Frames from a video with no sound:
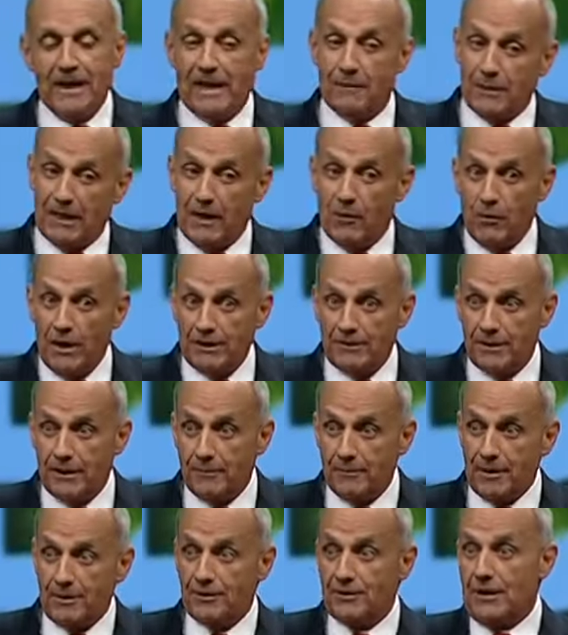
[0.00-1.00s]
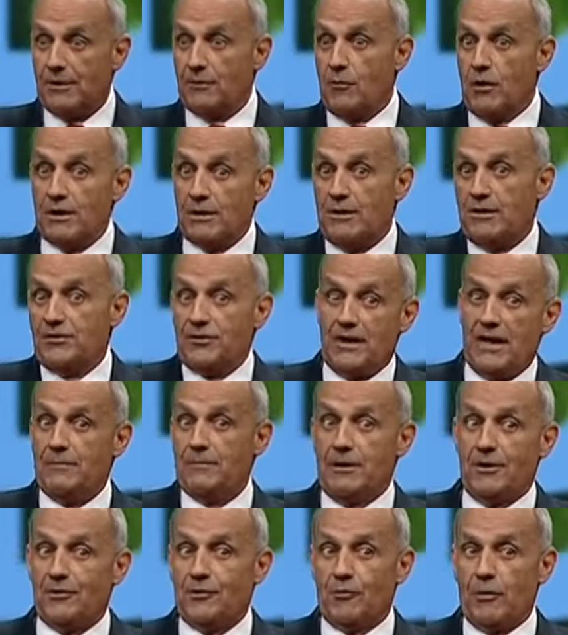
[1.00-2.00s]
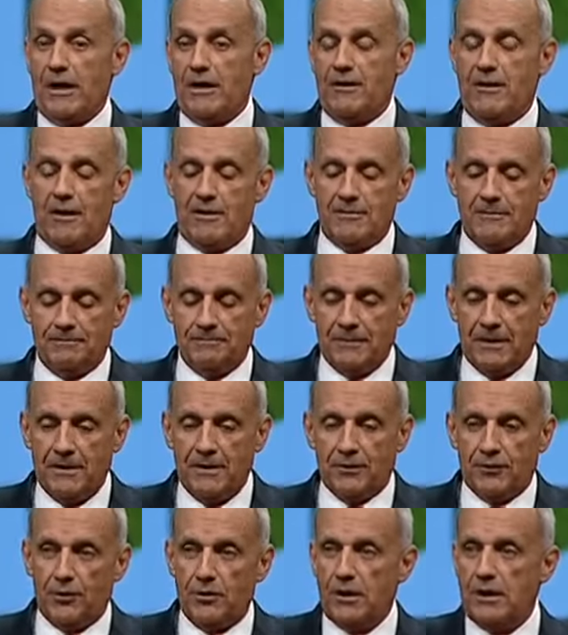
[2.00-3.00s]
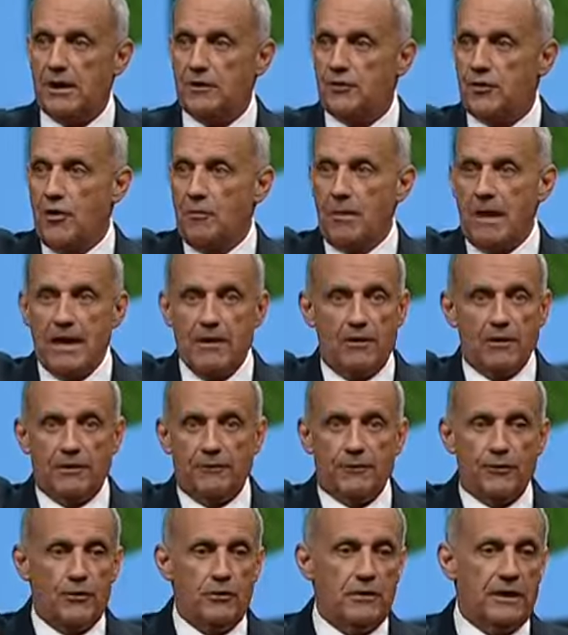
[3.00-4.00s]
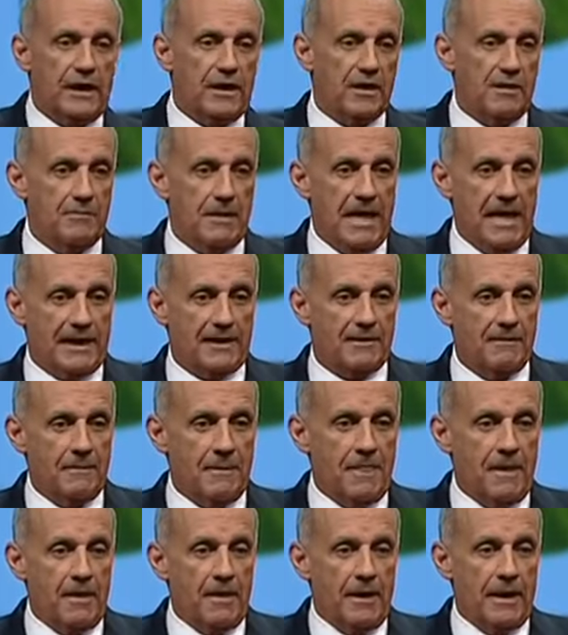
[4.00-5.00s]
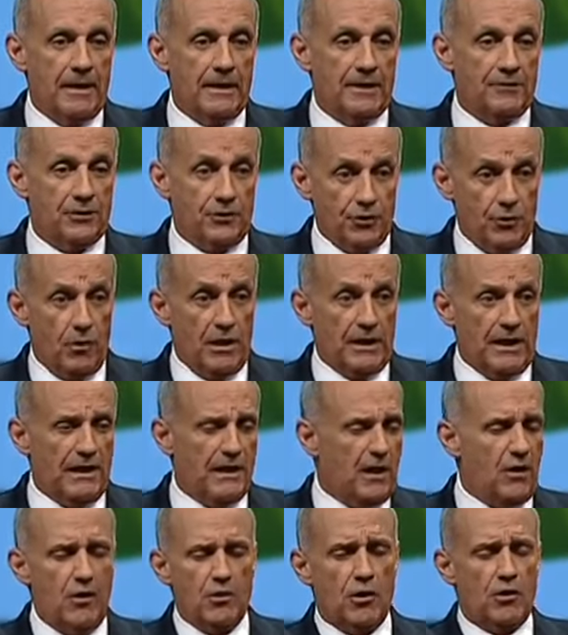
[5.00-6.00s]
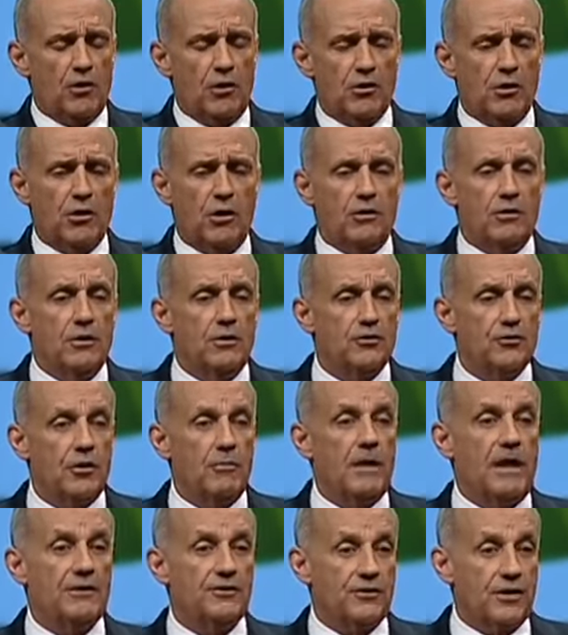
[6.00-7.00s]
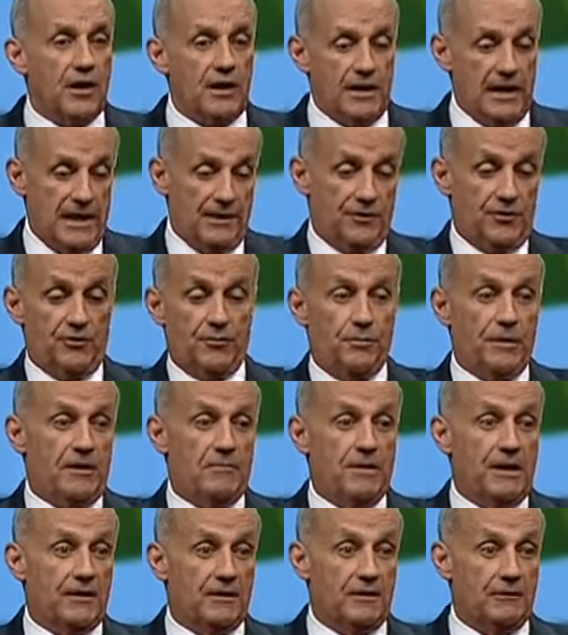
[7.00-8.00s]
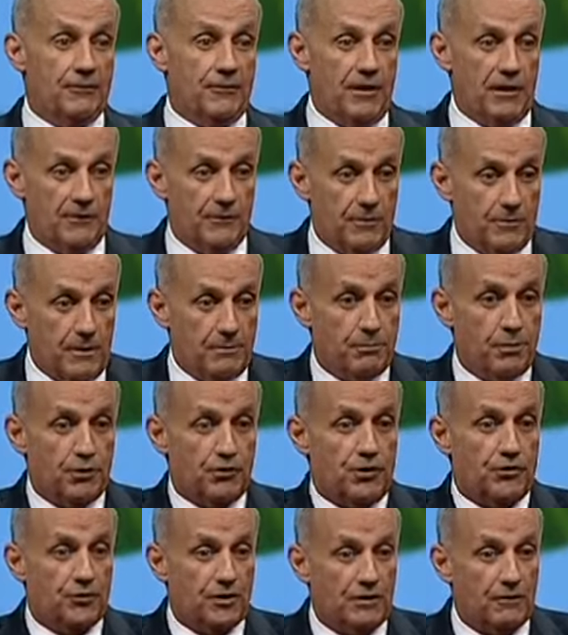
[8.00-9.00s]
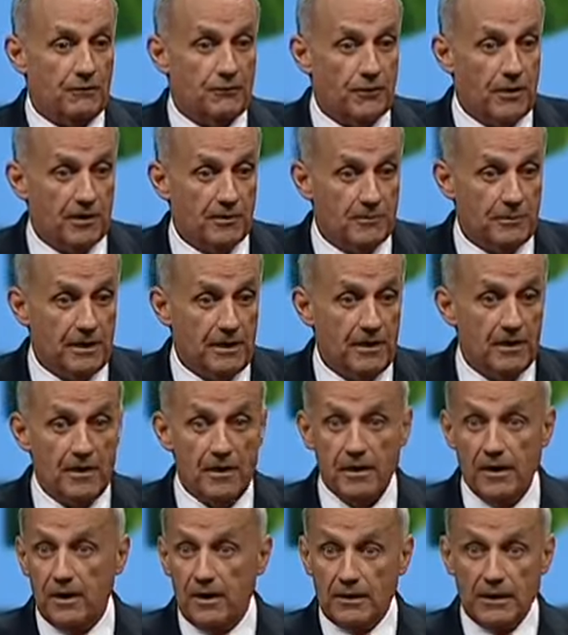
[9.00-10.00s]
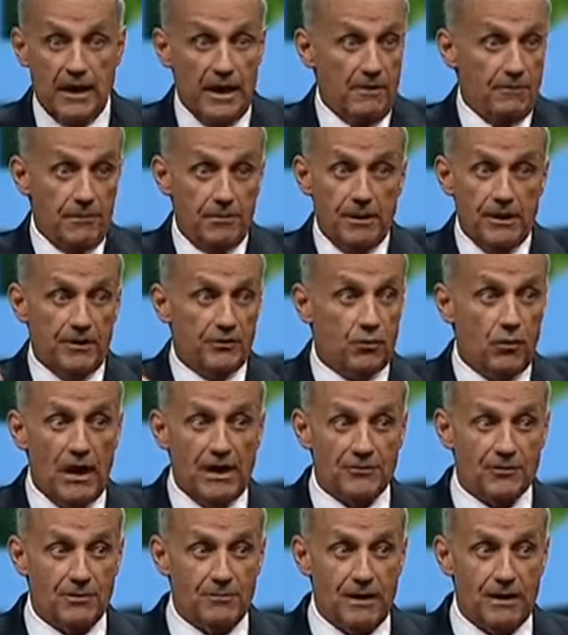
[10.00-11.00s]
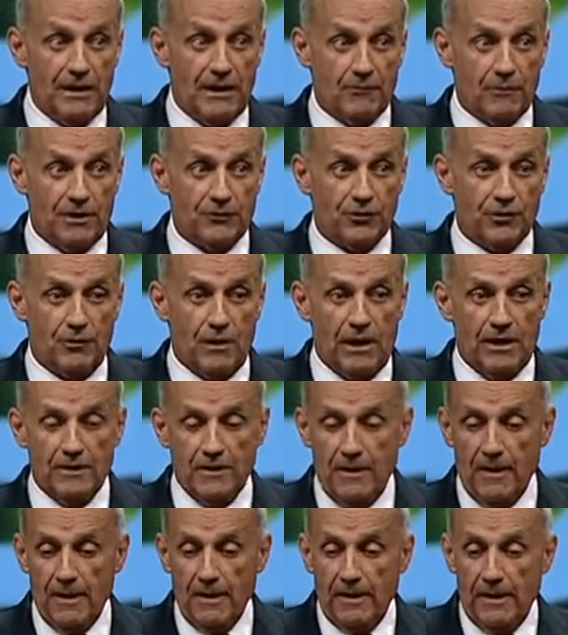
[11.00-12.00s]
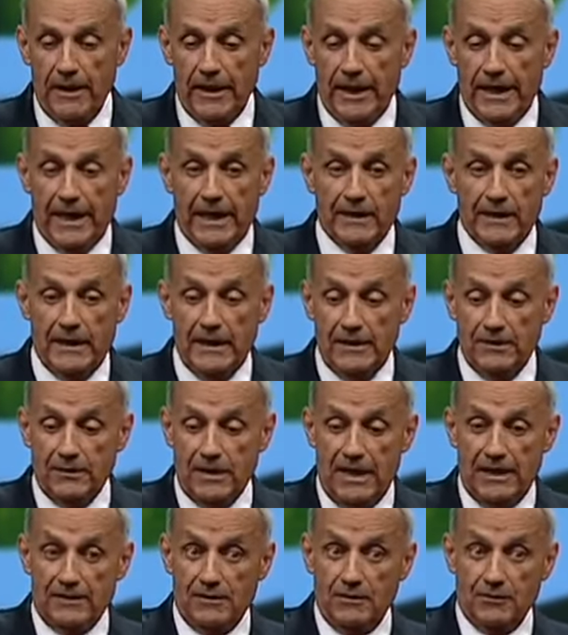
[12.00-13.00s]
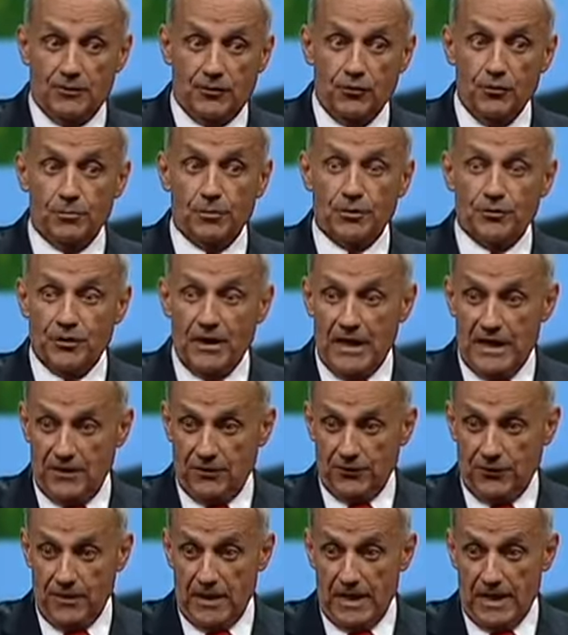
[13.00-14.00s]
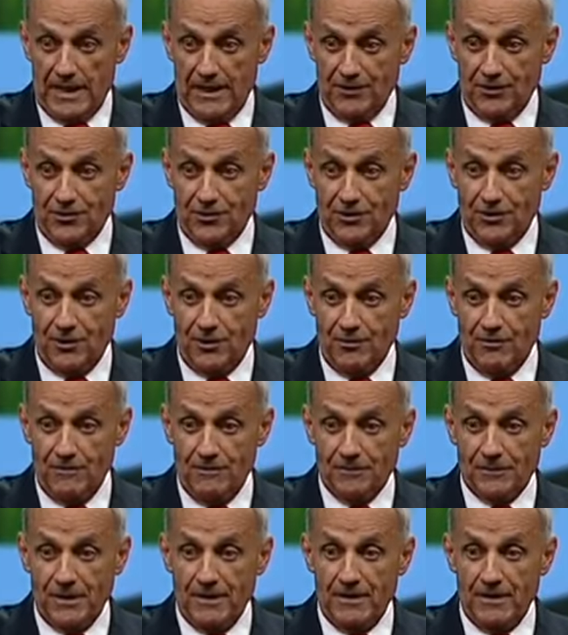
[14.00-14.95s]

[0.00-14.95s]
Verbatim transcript: And, but I went there because I wanted to stay below the radar. So the kids go buy all their food and they come back. And they said, You want to eat? Oh, no, no, no, no. So my son has his big meal in front of him. He pushes it in front of me. Now everybody's watching me in that restaurant. And he's got the supersized fries, you know?